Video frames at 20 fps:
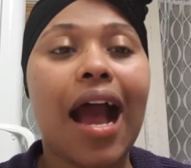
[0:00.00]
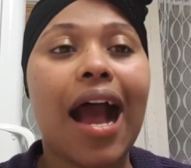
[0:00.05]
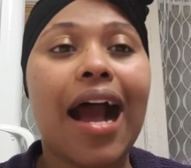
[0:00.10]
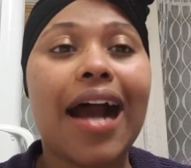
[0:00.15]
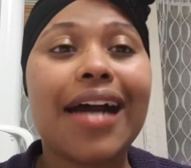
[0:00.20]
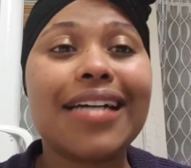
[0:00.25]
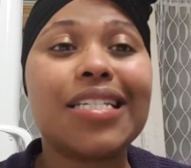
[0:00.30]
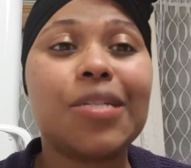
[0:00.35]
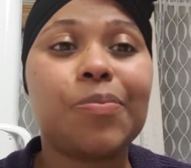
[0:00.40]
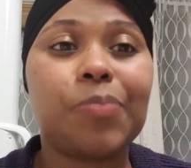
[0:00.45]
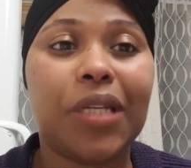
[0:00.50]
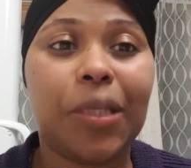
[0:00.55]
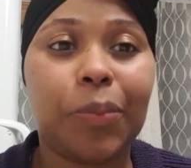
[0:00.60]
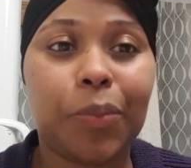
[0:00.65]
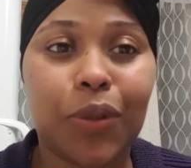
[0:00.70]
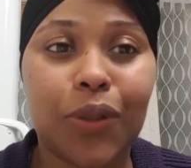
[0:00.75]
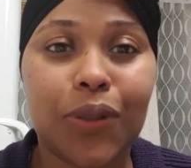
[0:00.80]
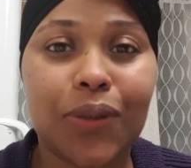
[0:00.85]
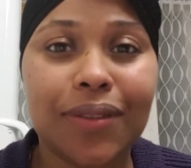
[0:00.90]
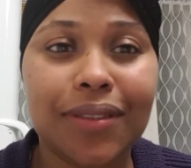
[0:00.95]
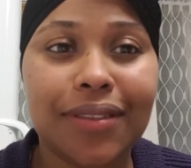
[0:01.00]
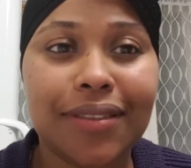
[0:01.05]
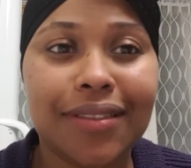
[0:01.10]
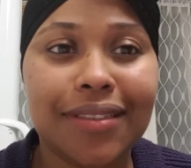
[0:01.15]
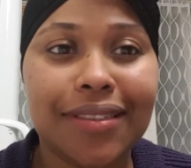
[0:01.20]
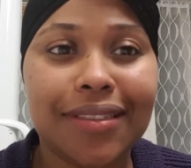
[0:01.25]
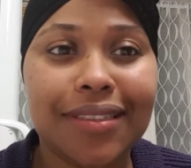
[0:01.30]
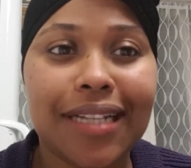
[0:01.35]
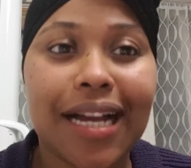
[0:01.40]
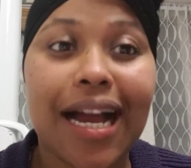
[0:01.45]
hurt people
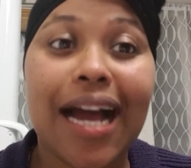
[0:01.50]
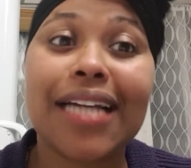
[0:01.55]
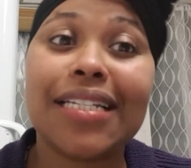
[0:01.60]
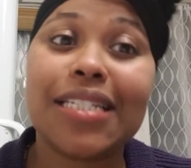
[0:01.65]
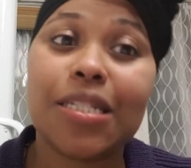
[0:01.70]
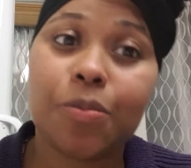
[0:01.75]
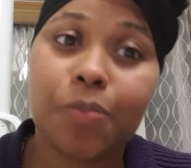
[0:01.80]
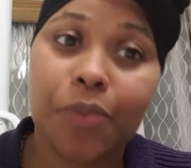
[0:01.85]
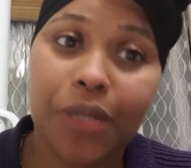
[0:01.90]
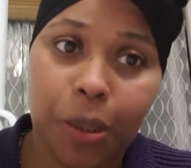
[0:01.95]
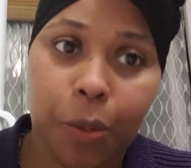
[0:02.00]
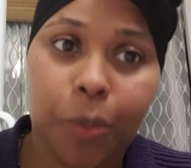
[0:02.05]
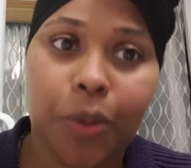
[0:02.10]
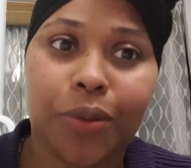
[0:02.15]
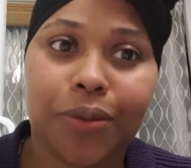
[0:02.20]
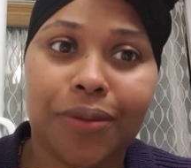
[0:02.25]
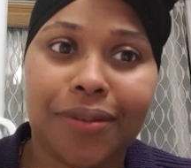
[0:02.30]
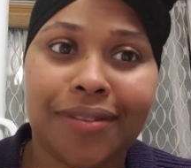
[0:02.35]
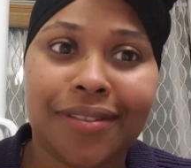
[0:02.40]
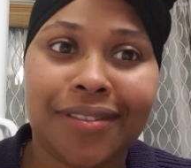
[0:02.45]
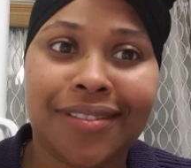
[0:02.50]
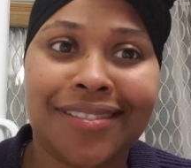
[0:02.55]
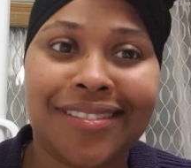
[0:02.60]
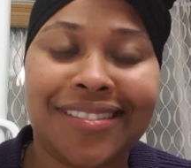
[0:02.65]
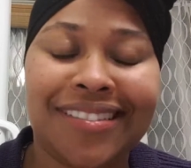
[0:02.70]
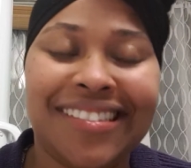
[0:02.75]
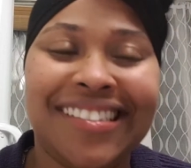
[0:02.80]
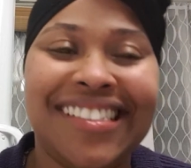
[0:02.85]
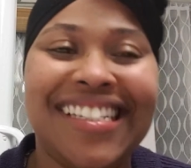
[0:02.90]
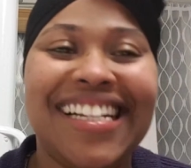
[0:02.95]
hurt people.
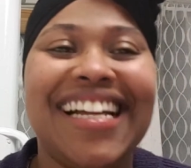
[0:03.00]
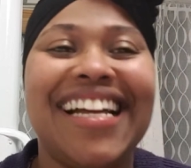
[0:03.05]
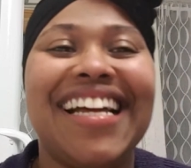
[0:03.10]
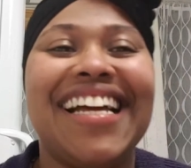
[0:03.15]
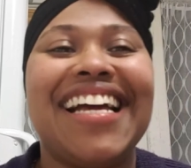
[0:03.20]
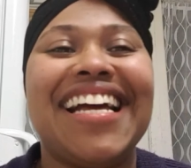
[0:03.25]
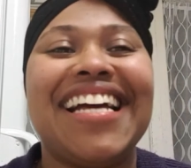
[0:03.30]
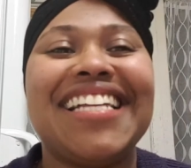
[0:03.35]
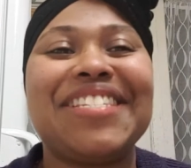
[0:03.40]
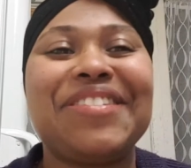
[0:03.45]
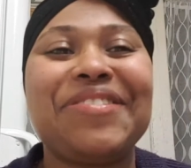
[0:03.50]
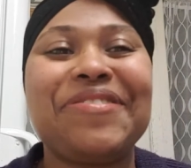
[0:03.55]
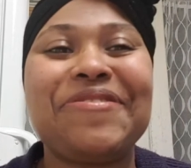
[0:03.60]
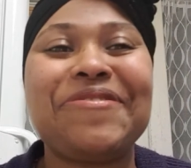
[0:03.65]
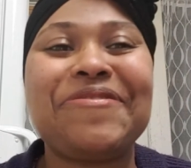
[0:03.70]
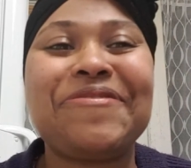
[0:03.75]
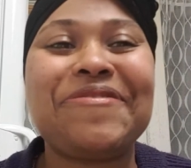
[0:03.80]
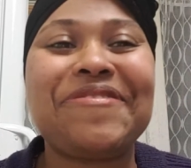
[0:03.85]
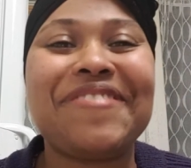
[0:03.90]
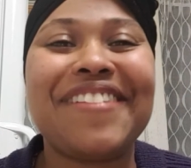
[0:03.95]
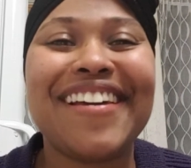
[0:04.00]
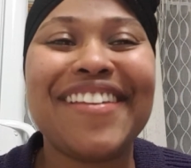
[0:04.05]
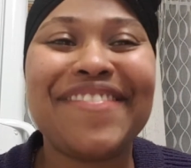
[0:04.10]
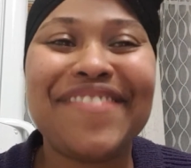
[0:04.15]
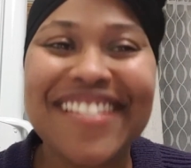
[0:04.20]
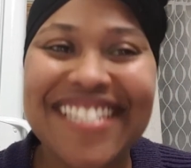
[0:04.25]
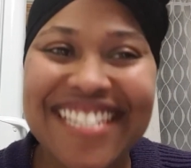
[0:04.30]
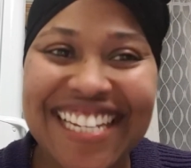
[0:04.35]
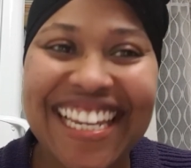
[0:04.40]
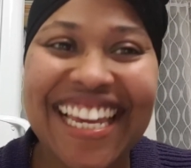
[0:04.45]
So if
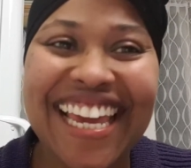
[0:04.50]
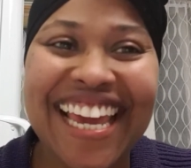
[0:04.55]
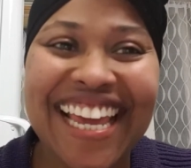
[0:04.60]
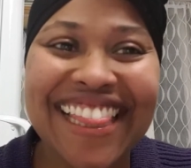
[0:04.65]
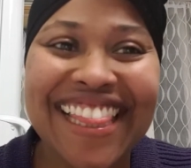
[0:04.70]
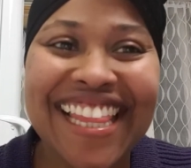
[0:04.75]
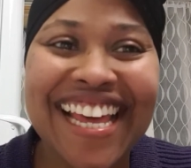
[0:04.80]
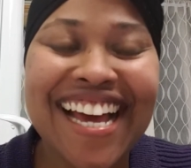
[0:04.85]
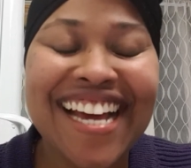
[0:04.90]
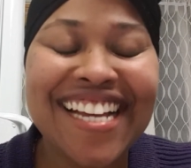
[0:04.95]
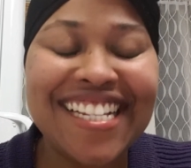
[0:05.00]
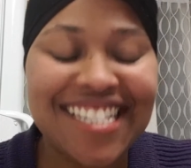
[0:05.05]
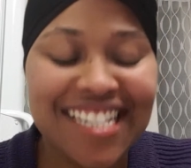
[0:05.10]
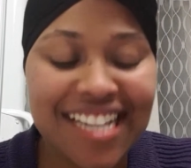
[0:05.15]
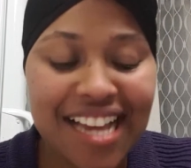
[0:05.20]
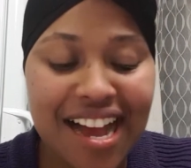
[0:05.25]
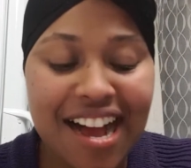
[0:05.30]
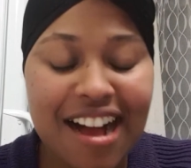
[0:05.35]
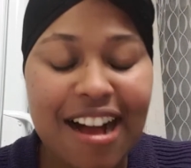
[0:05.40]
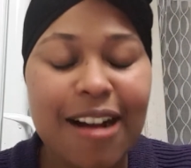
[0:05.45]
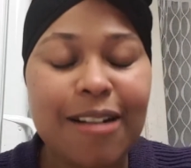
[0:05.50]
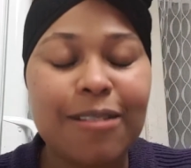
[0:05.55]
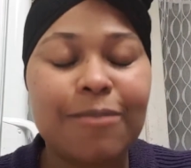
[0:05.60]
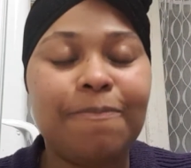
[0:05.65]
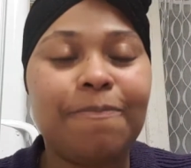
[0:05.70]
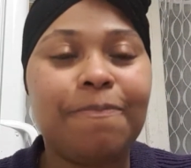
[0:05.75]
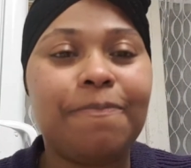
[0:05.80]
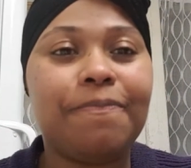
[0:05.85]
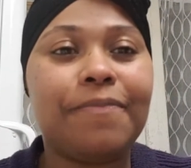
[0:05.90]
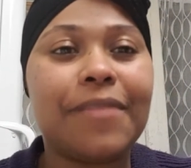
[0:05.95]
you didn't get that,
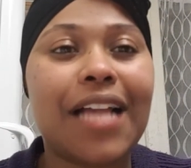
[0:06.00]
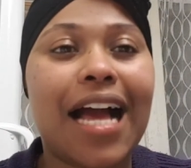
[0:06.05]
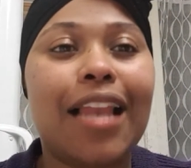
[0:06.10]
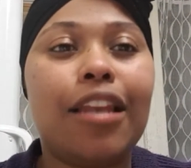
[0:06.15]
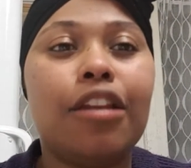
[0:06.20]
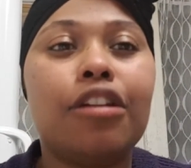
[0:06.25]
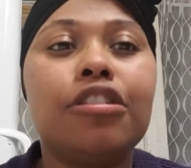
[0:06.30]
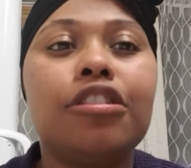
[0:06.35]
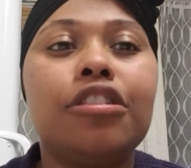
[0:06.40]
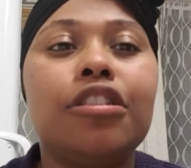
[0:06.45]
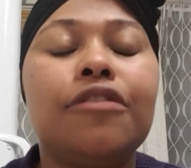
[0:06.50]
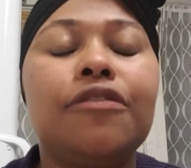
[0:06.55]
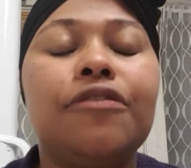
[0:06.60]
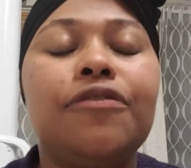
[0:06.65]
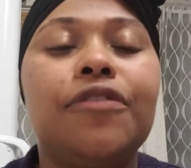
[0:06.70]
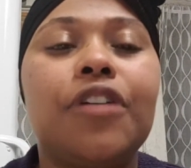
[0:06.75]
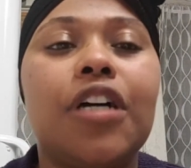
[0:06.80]
a lot of